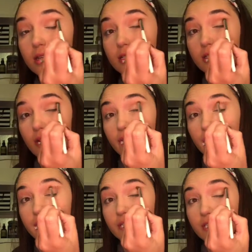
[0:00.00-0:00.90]
So I've
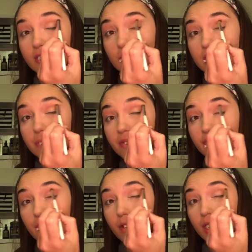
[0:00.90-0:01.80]
only used this once
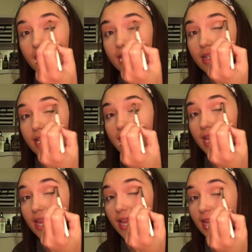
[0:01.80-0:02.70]
before,
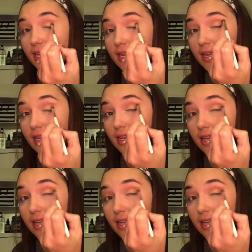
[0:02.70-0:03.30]
and